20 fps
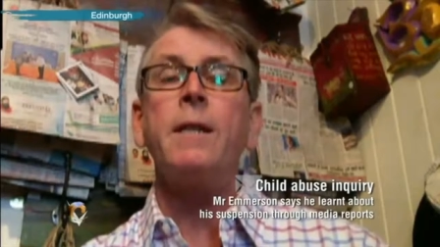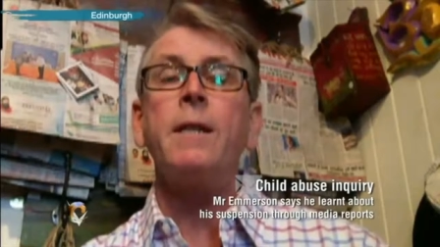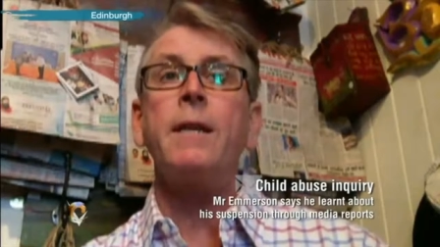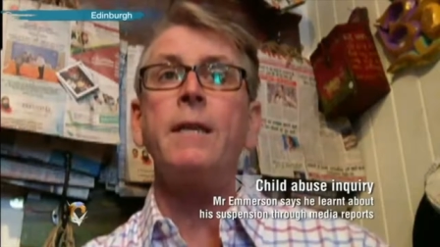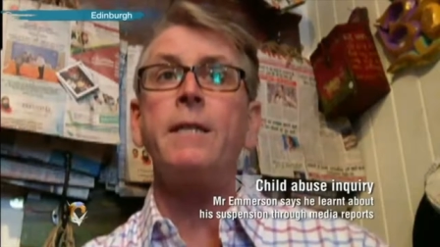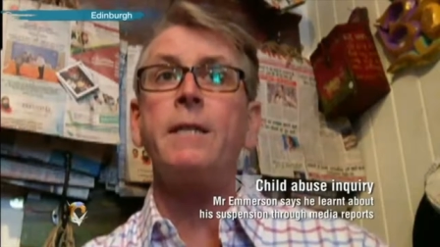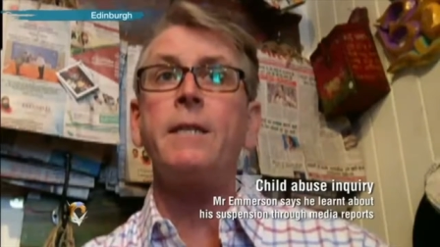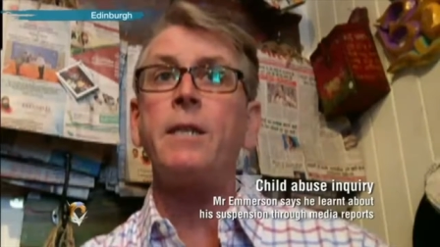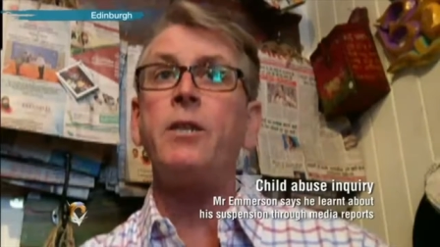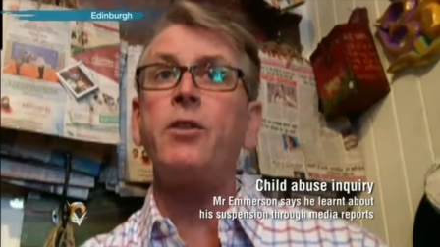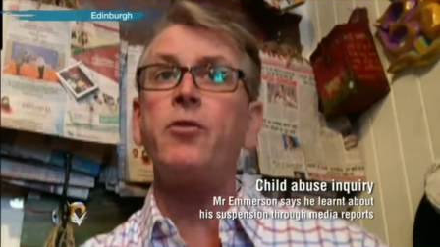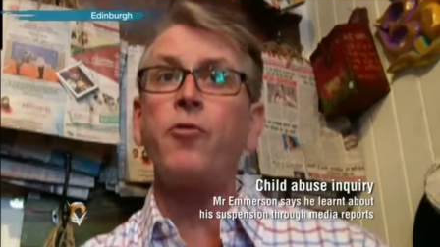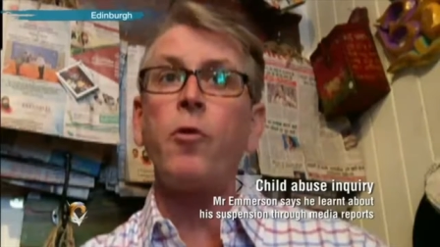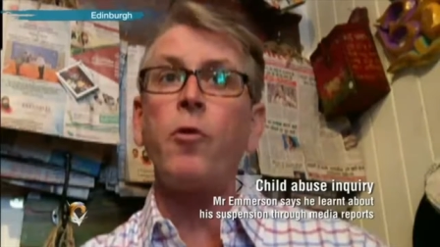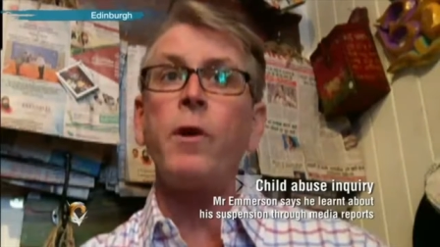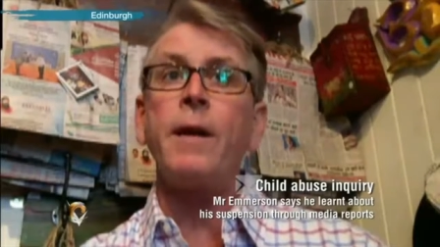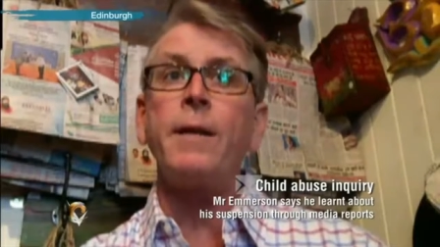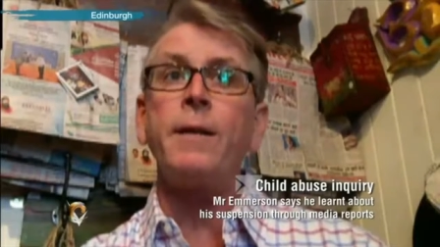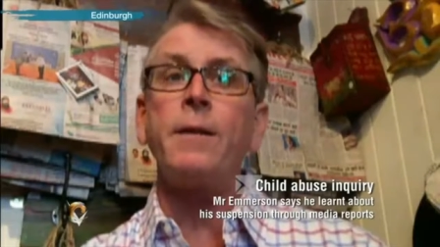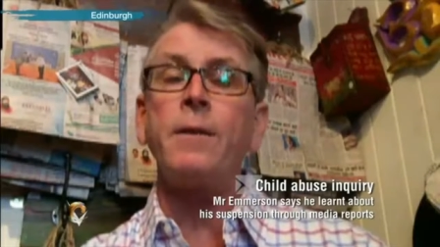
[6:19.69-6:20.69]
that is
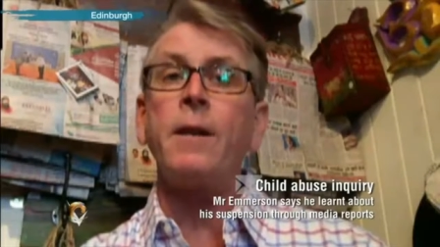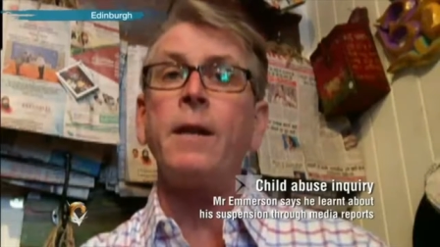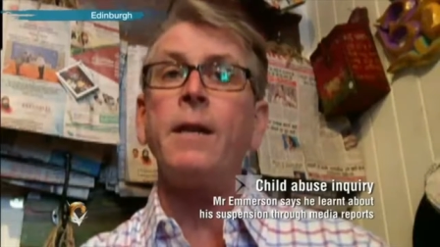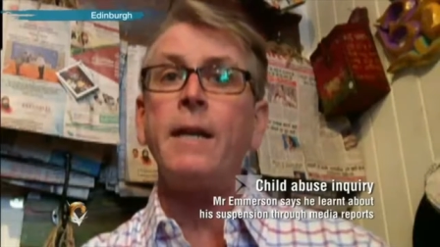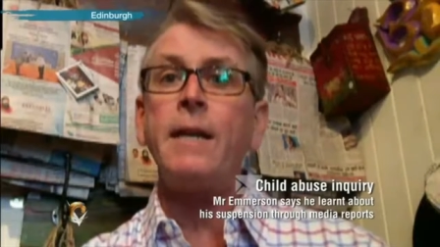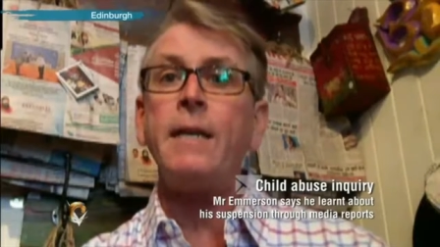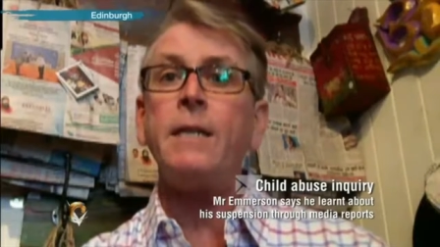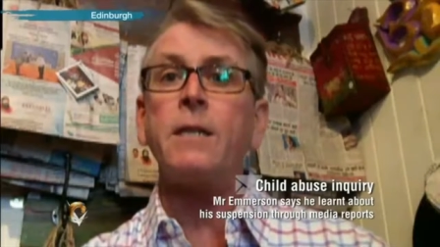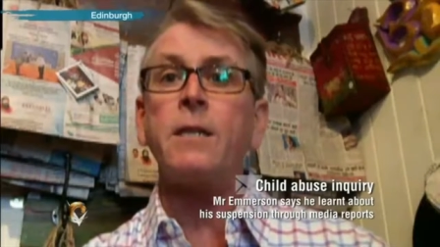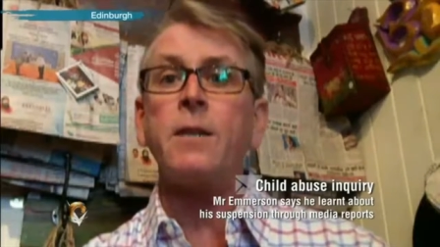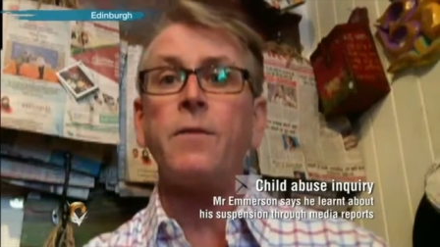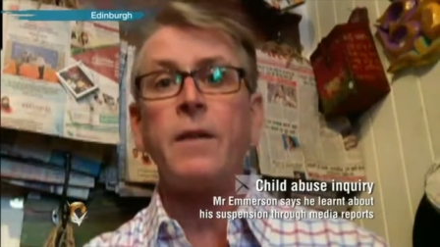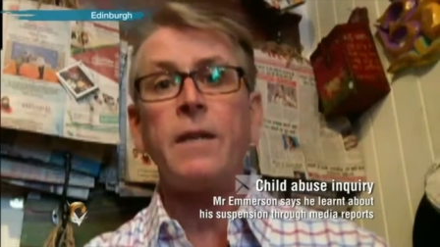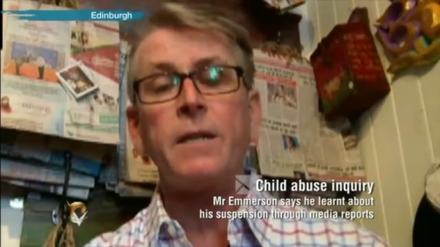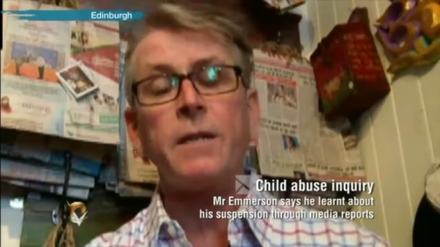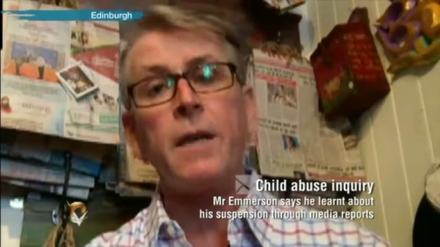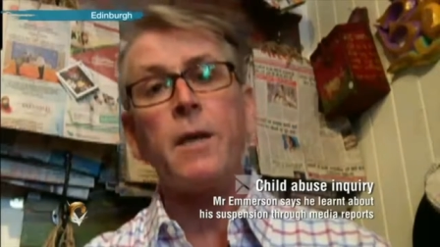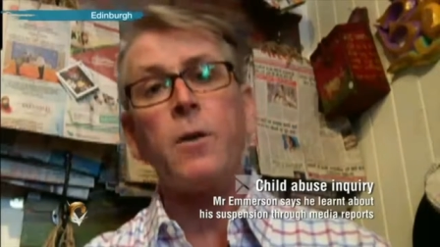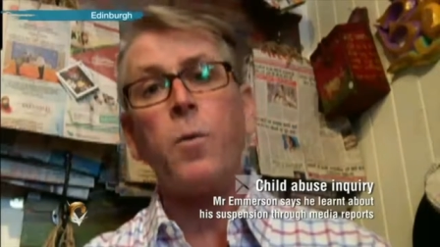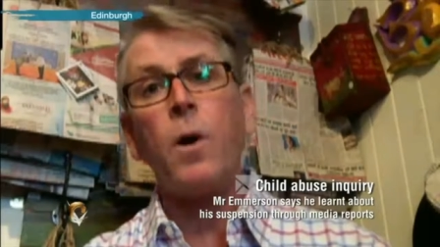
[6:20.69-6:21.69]
destroying the leaders of
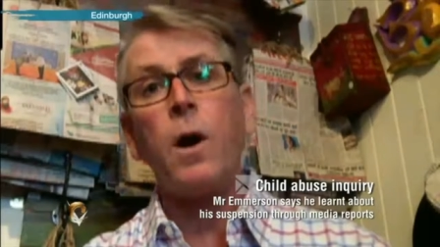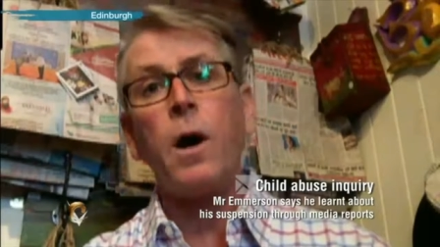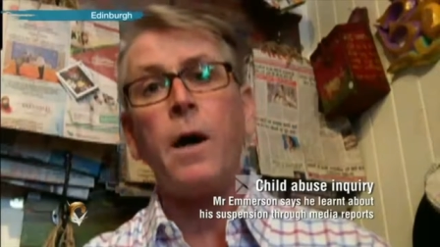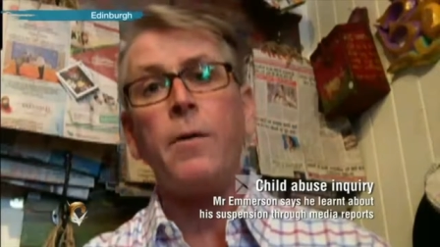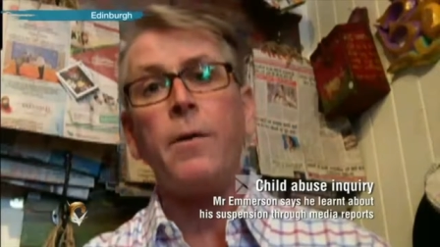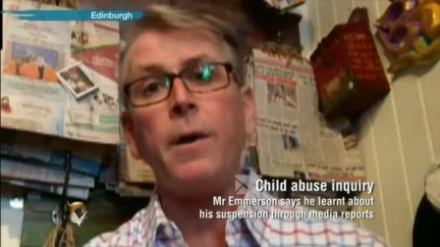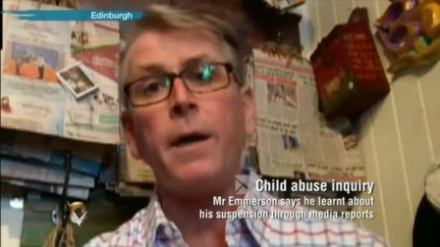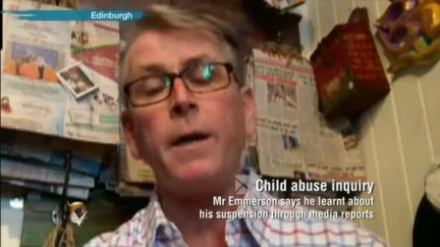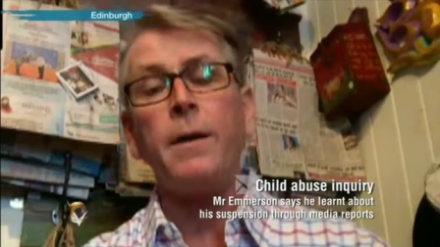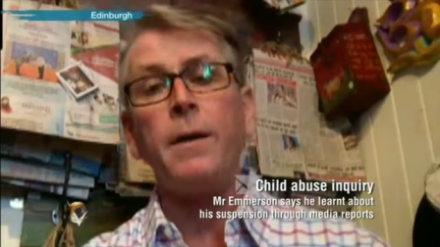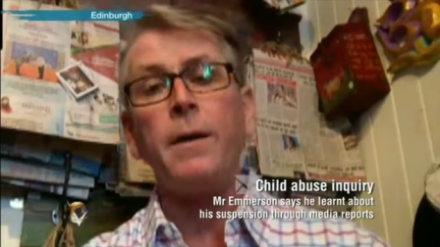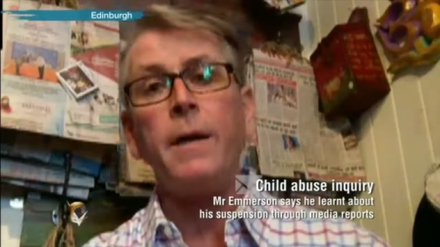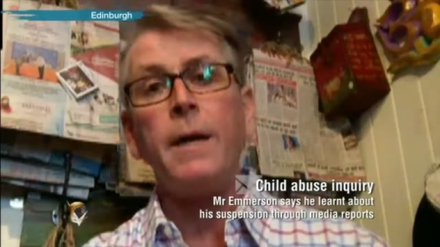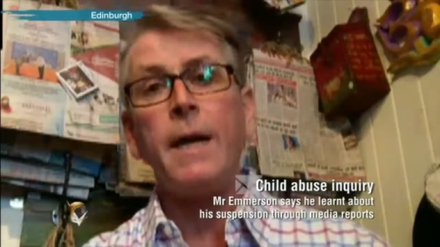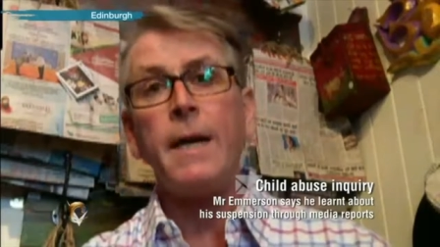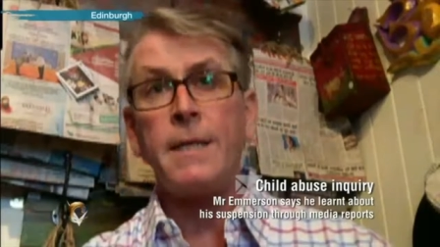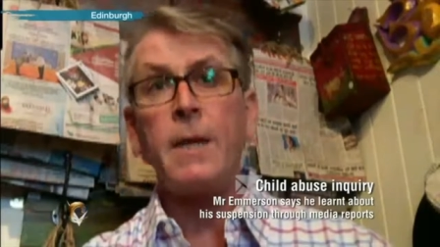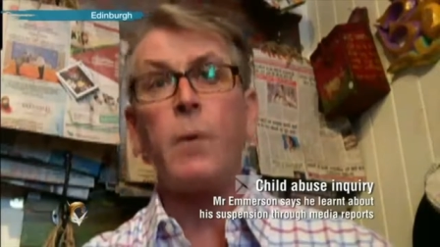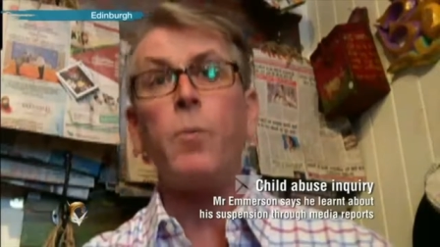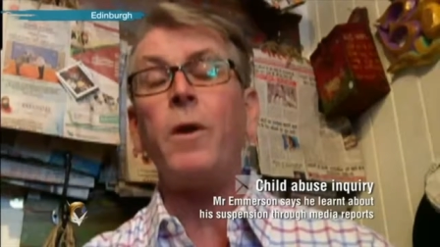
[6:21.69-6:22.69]
this inquiry?
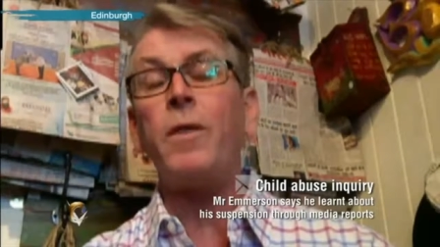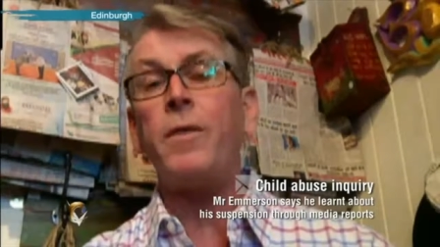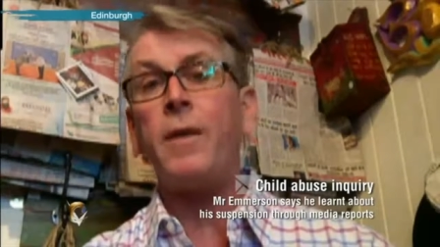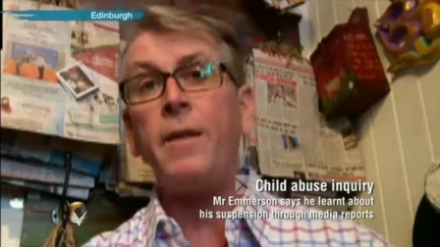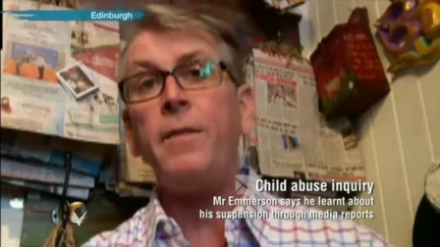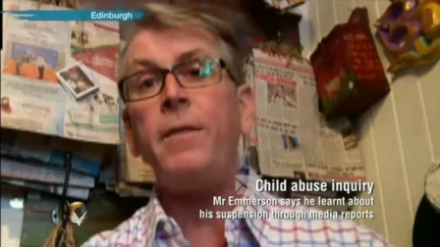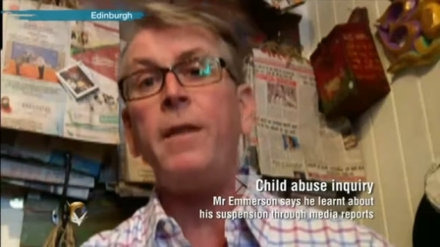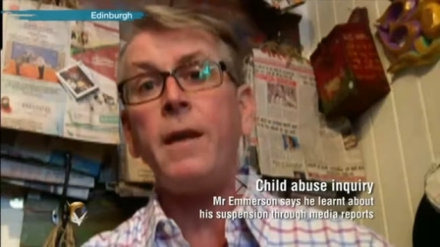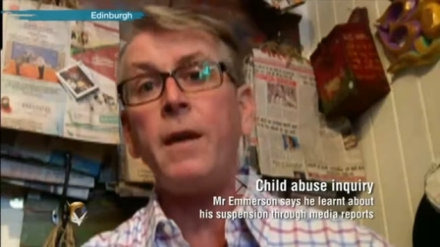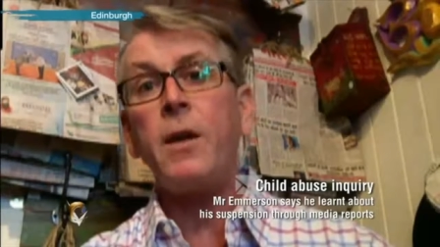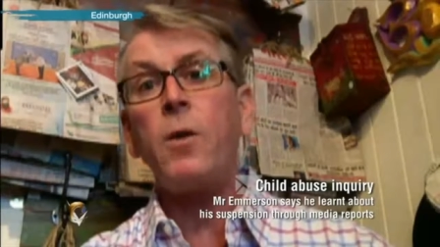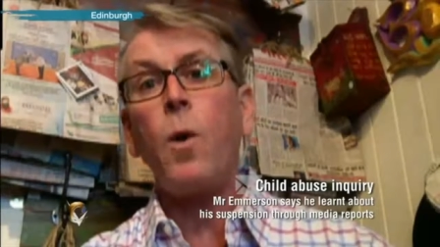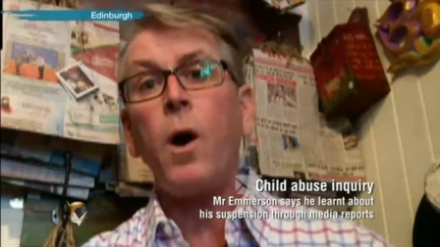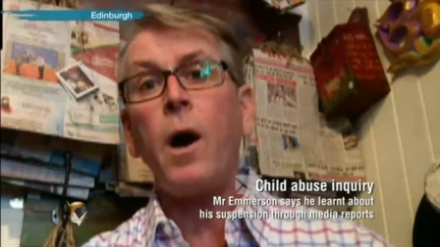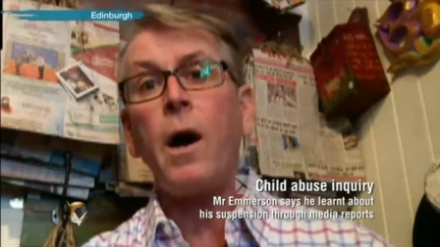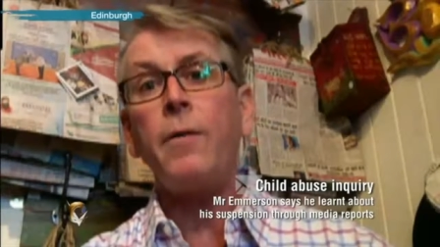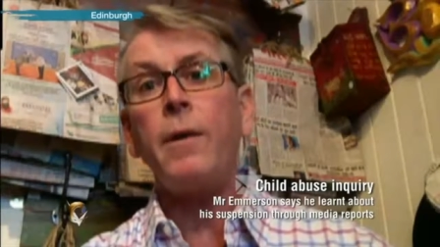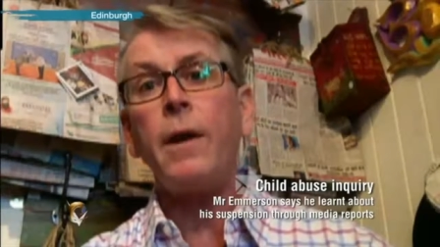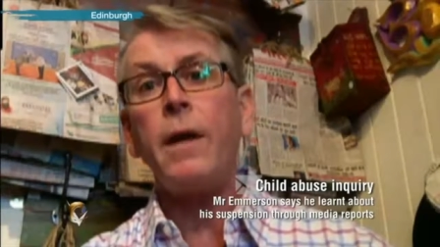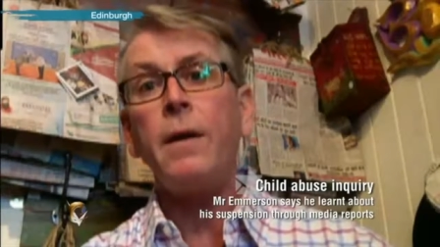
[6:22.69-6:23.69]
Is it within you,
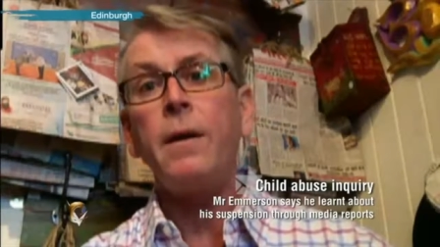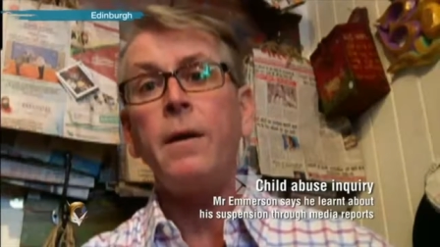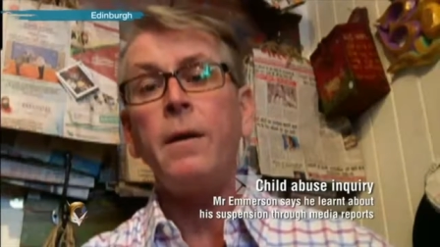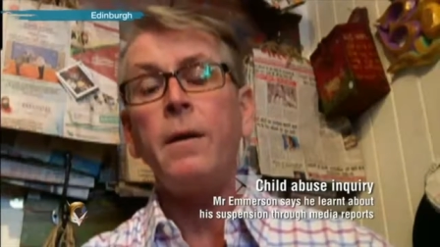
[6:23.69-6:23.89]
the